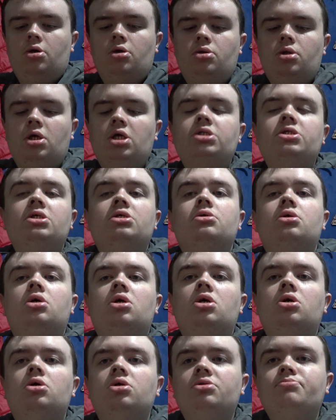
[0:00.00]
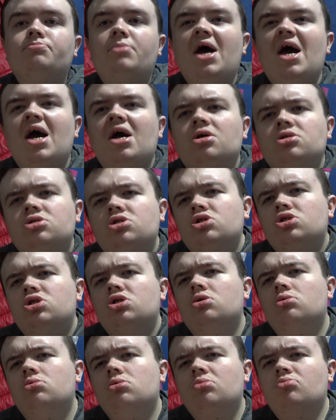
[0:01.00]
This is it, it's better to
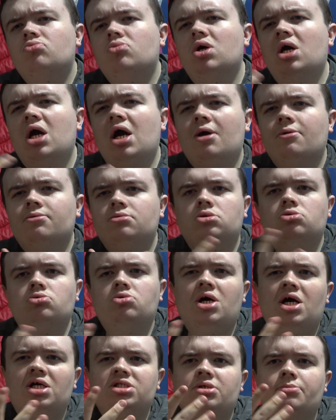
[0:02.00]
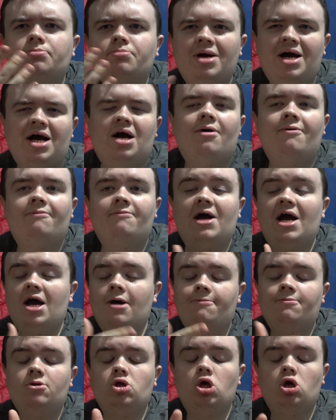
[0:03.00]
do it after you had a bath
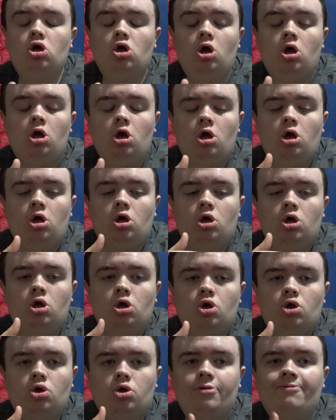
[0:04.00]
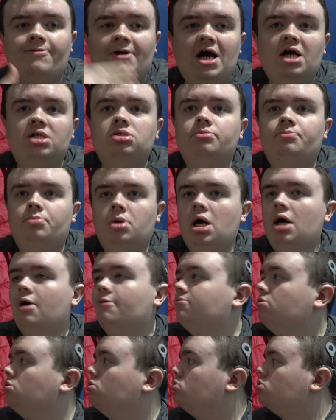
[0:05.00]
after you, you've had a
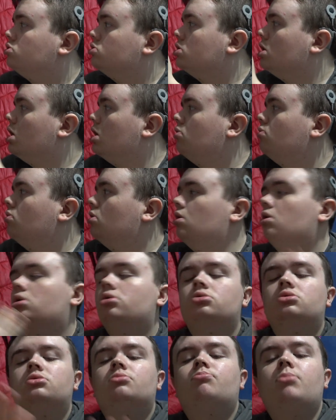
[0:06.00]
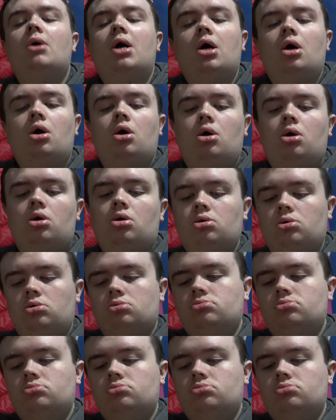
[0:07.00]
bath or a shower. It's better